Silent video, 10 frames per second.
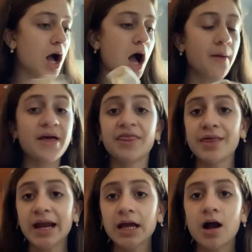
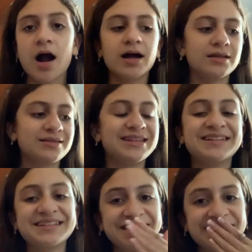Then I got,
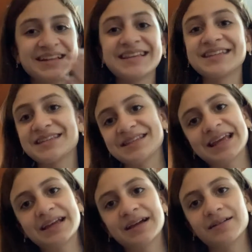this is
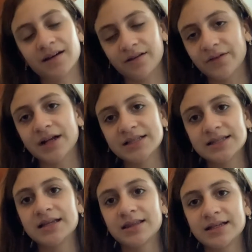like a very
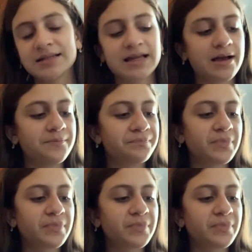Sia thing to get.